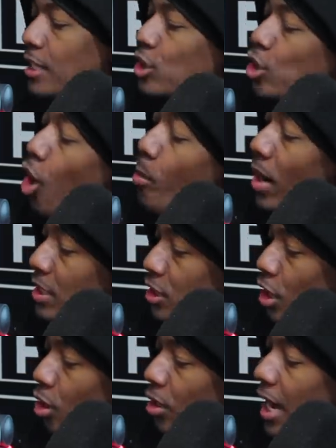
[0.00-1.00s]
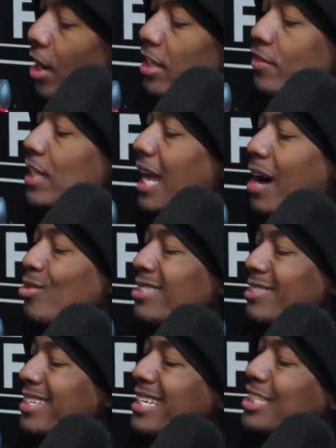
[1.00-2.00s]
So much so, uh, and I don't even need I don't
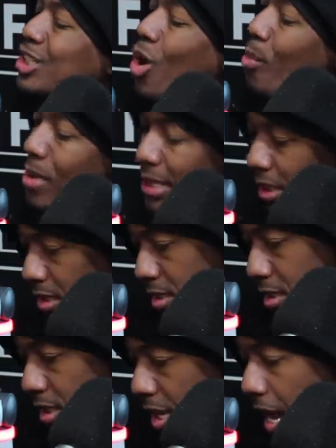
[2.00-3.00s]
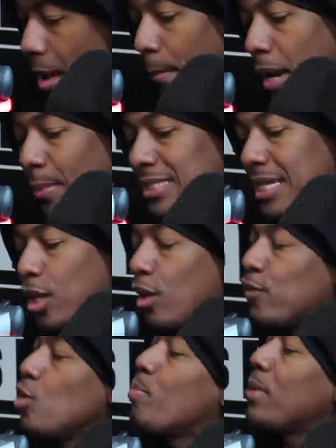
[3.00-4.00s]
even need your money. I believe. But I'm gonna tell you, if
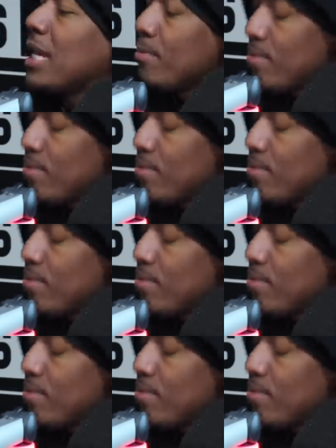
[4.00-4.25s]
you beat